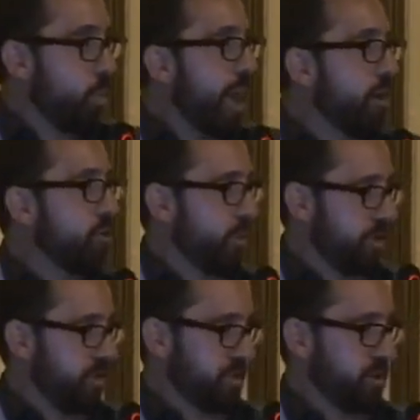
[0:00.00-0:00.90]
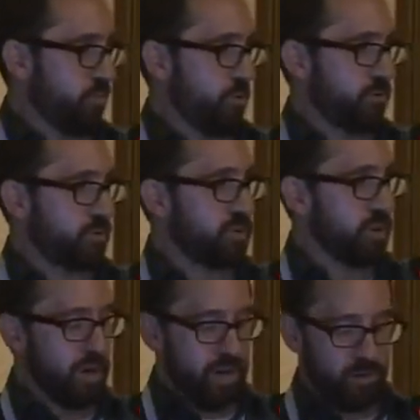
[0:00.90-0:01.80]
well with this approach
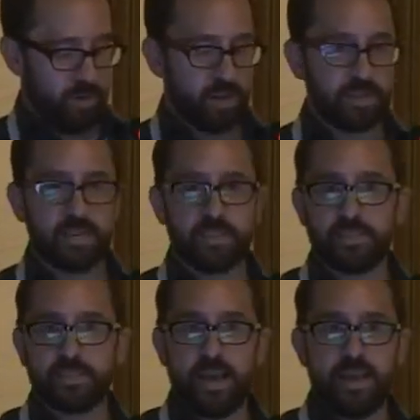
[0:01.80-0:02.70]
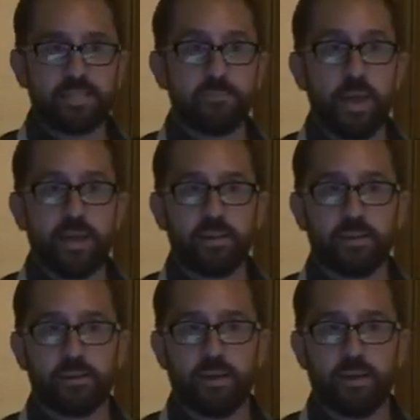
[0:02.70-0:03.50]
because as Meg